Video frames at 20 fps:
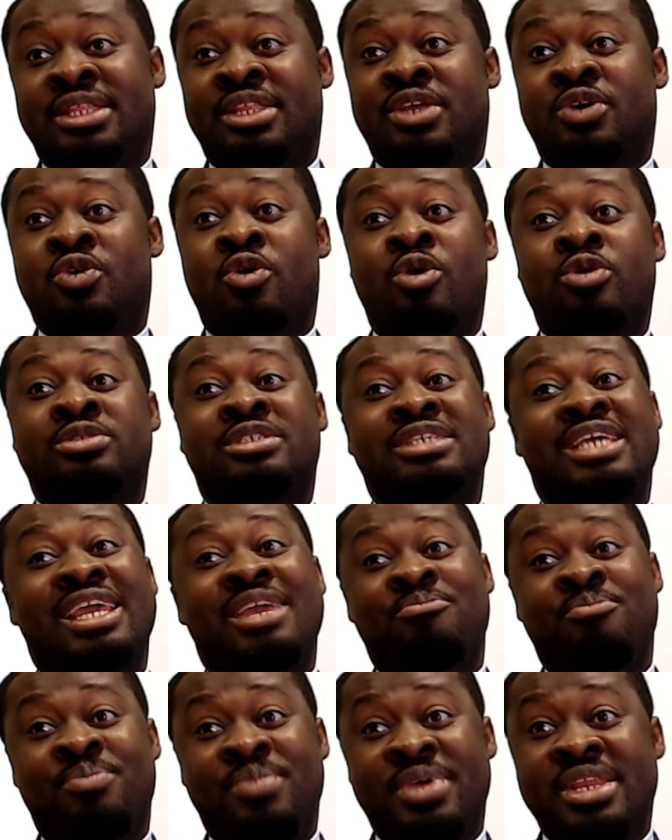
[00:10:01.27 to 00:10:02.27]
the court
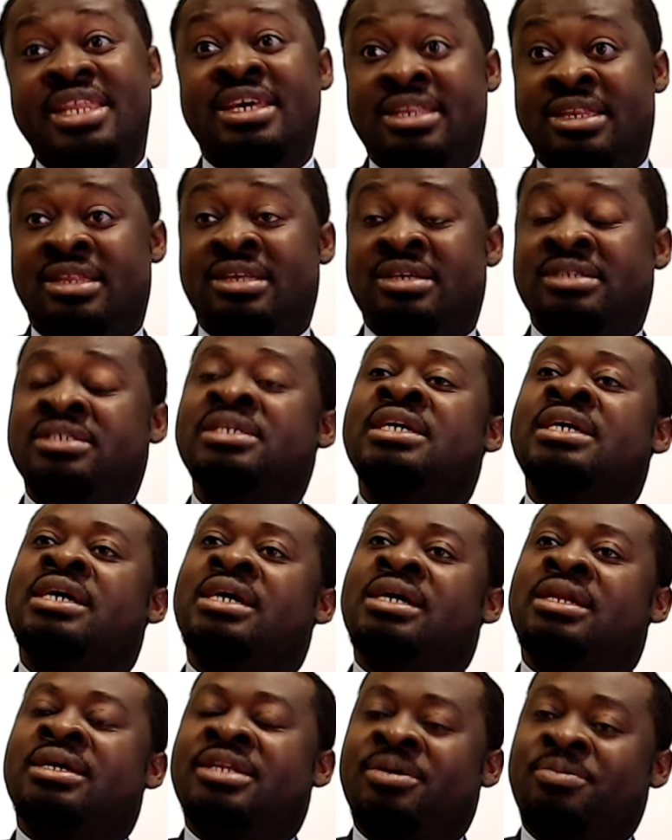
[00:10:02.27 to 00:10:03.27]
immediately and
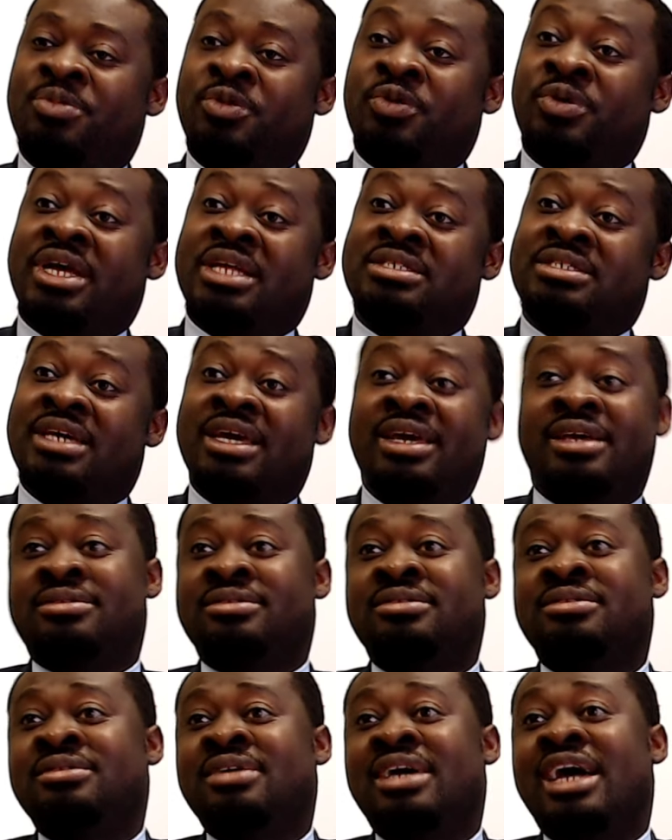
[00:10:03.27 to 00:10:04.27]
let them know that, hey,
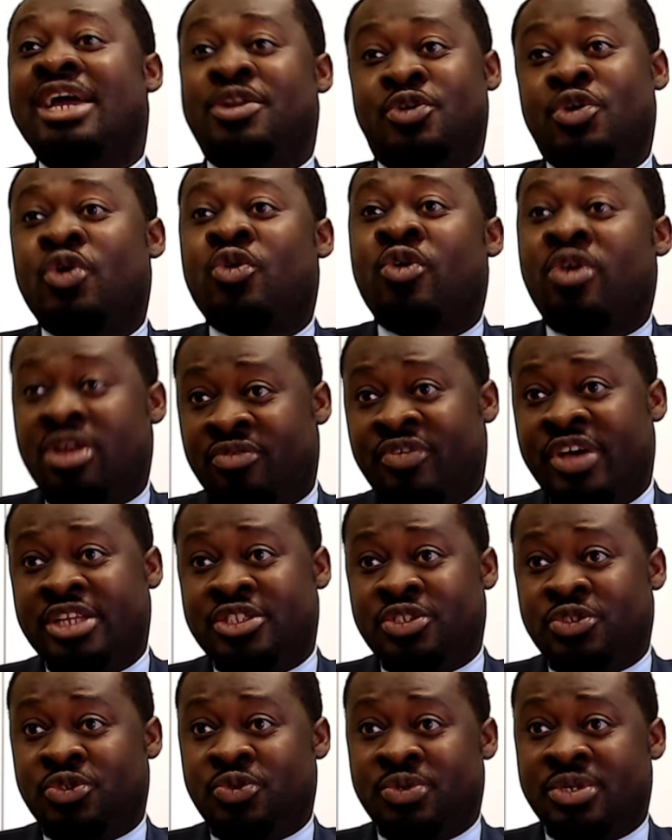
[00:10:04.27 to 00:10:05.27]
I do not qualify to
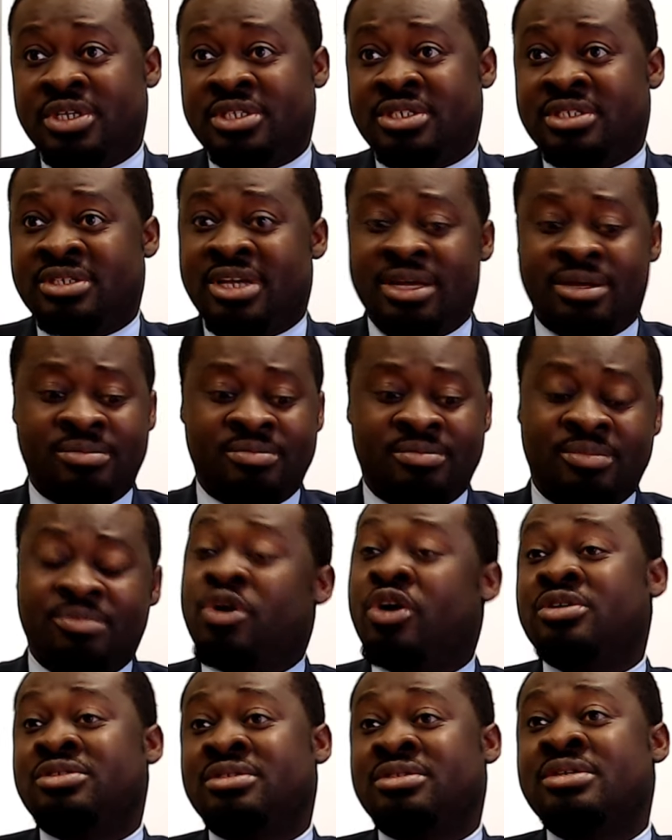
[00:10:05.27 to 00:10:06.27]
do this.
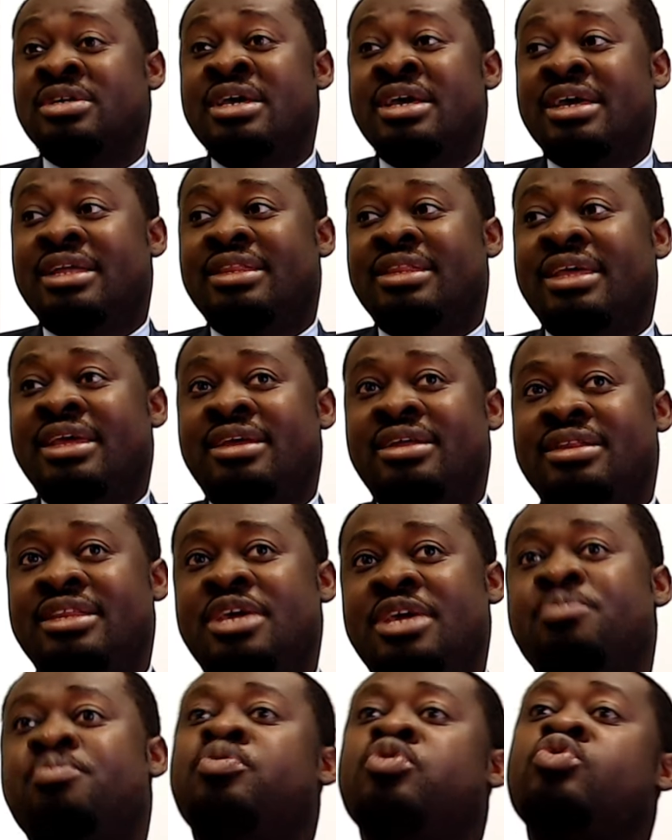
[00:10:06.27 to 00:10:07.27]
Because they
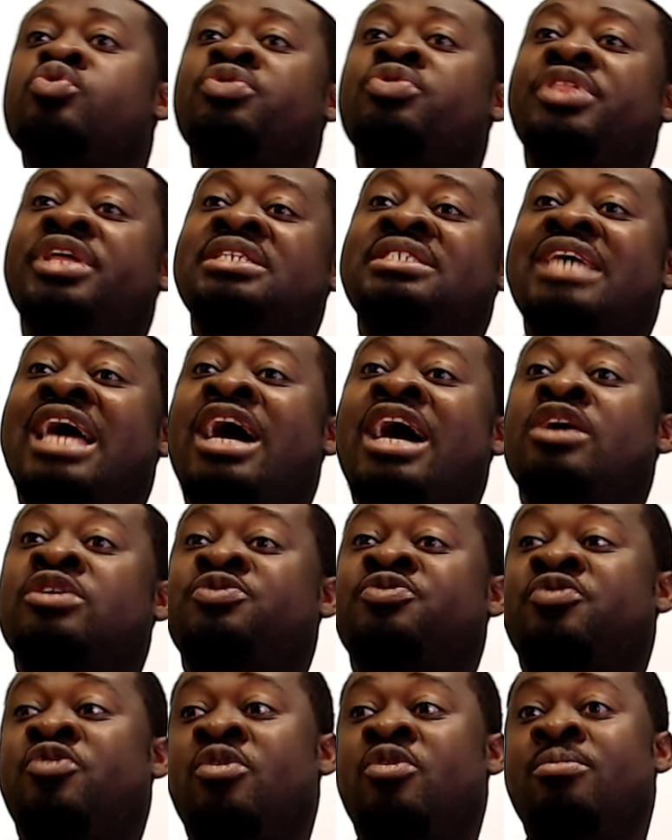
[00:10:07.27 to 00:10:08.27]
pull these out
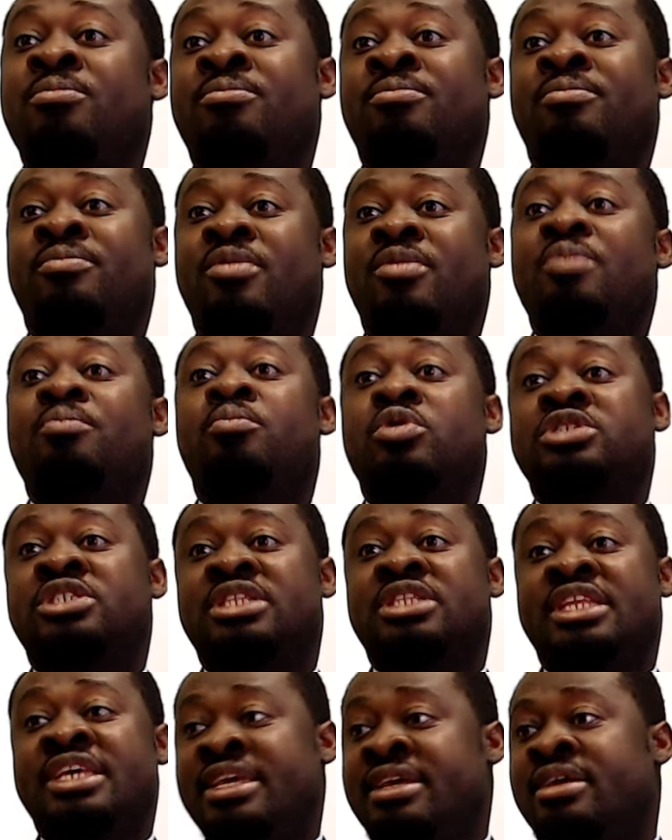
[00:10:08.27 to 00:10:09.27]
from
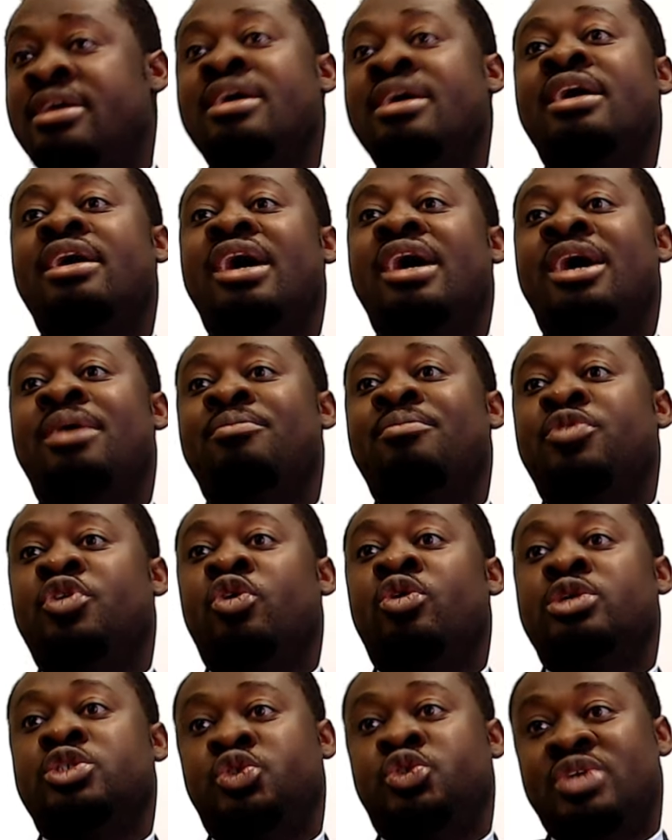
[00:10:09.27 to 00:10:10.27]
mostly
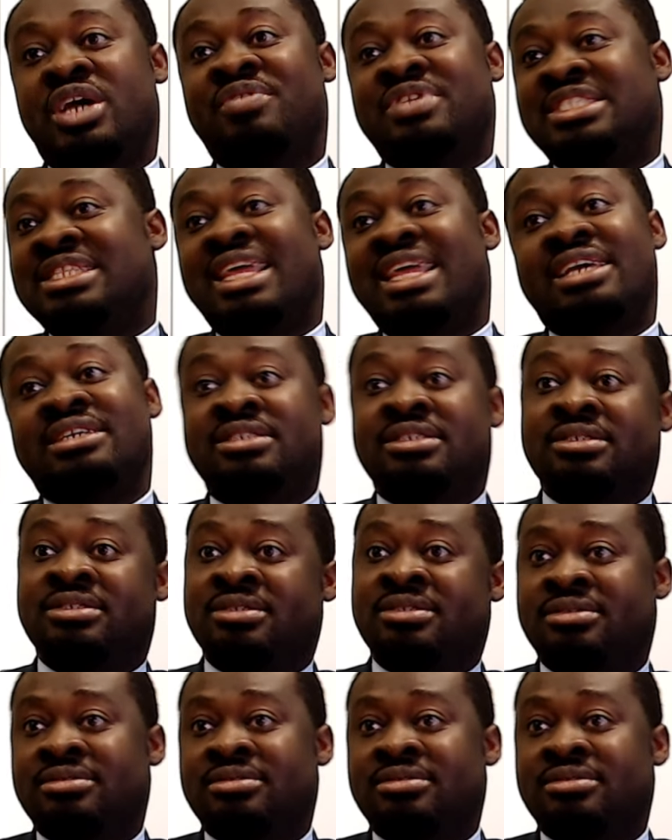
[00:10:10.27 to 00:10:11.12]
your driver's license